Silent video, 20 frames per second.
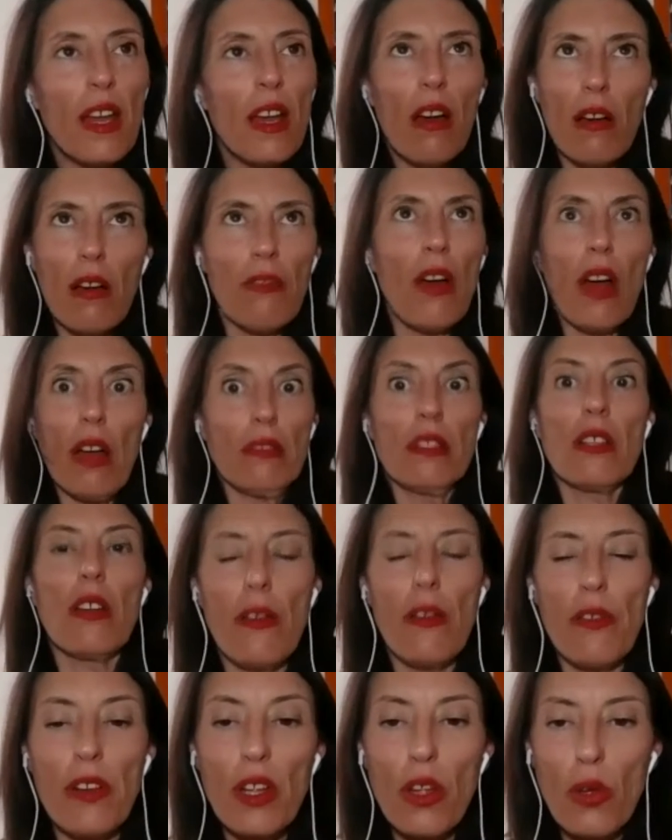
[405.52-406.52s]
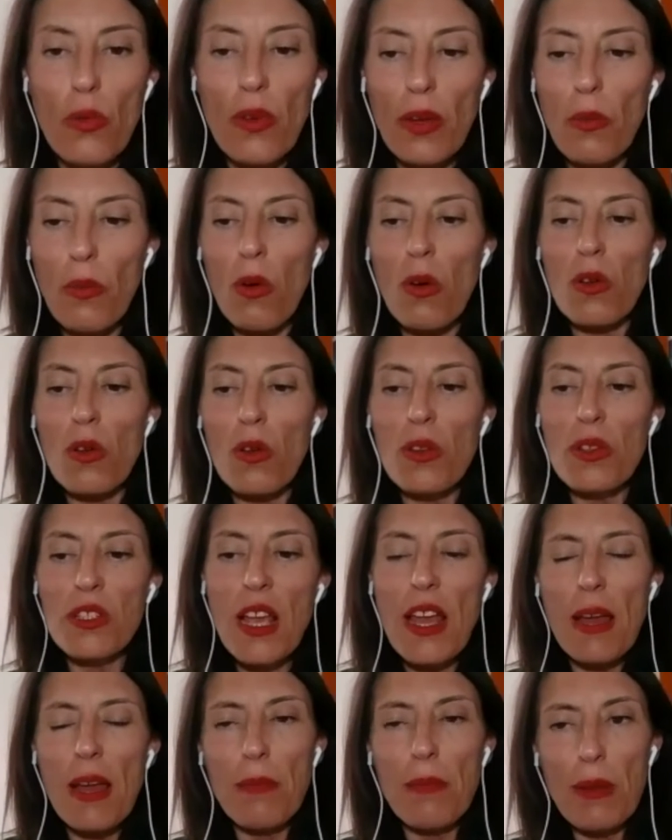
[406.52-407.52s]
uncovering who I was,
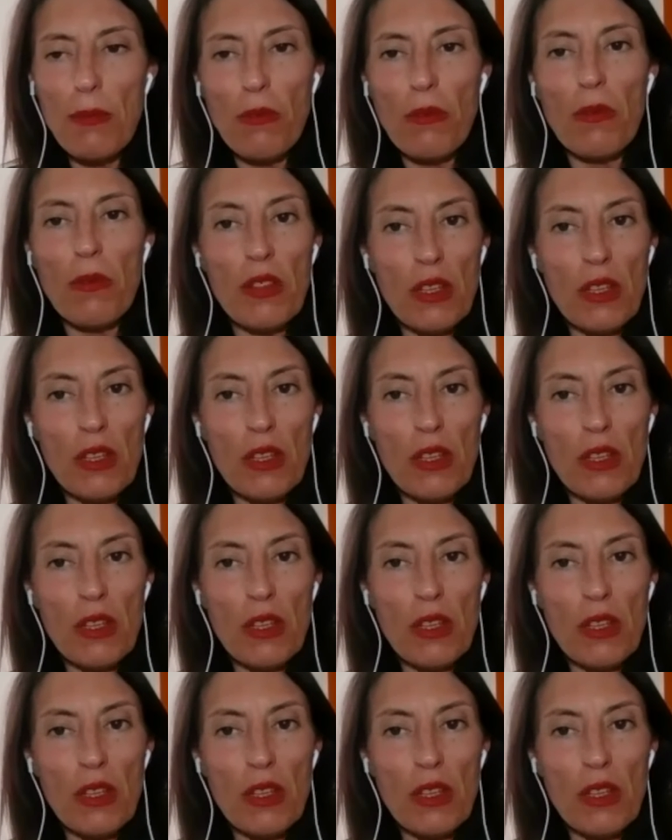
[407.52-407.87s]
people,